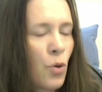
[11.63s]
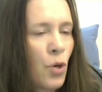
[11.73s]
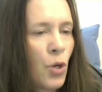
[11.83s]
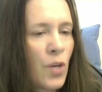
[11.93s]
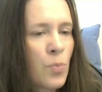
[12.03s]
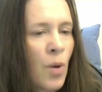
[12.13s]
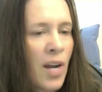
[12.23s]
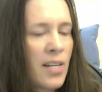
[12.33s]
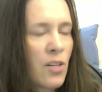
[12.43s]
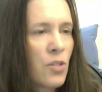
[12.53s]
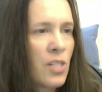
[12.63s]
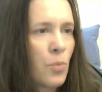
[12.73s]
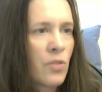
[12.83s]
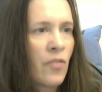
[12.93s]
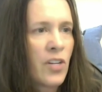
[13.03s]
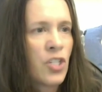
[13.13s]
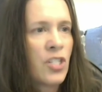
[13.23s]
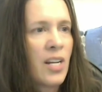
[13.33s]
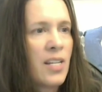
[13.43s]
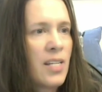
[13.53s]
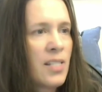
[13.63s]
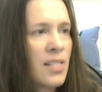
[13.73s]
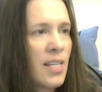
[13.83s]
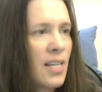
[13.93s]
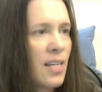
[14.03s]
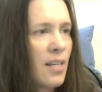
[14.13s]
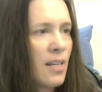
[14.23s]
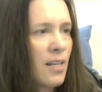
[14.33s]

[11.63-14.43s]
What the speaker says: who has pioneered zebrafish studies in